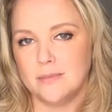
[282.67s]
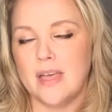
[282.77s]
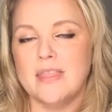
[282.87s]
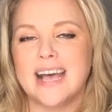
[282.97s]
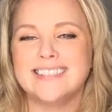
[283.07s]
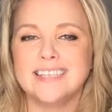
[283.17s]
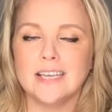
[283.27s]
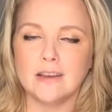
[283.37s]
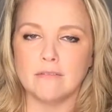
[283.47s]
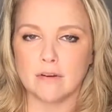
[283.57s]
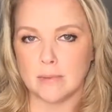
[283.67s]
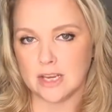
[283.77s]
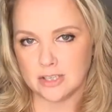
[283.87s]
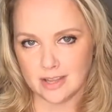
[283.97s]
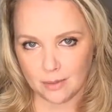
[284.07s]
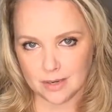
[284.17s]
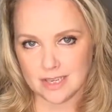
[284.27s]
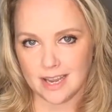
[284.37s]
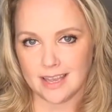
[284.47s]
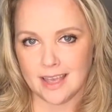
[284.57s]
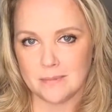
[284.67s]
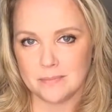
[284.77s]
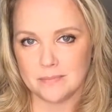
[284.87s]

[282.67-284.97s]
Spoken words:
And that's the information that we take in.